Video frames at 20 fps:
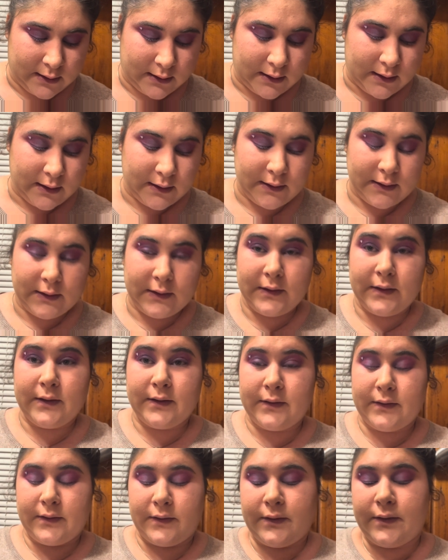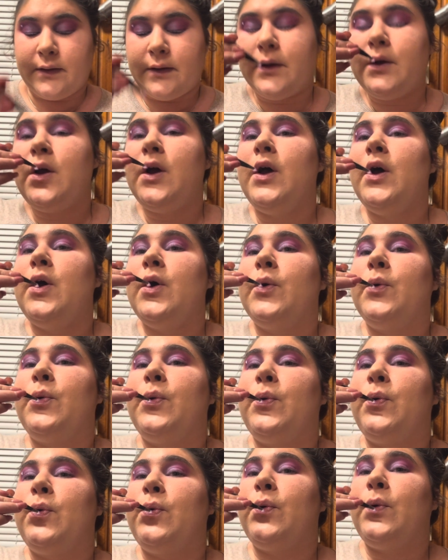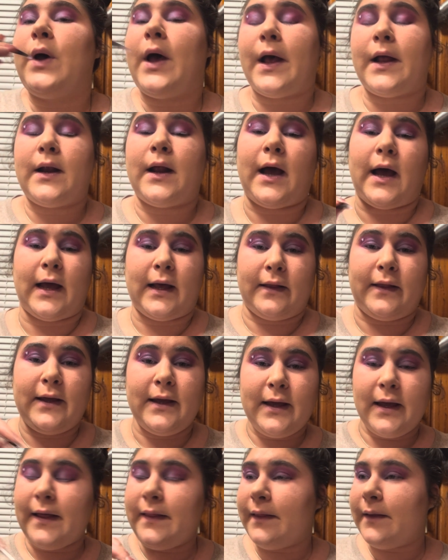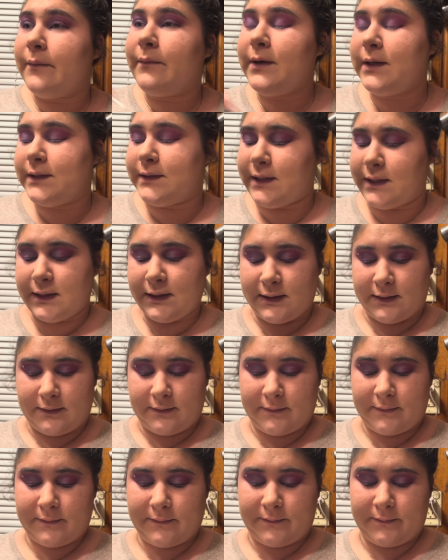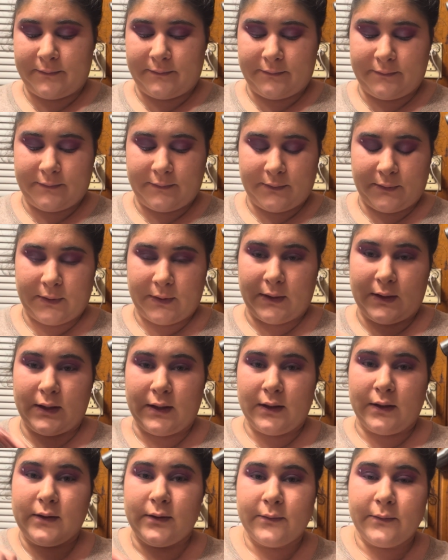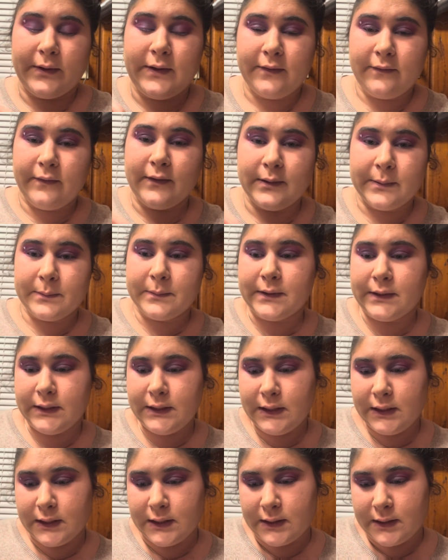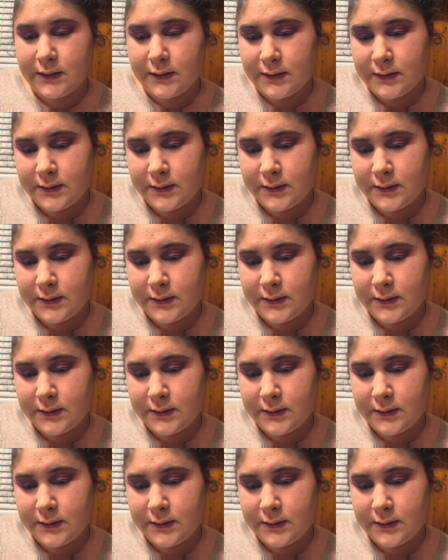And then add a highlight, and then we're done. We've completed.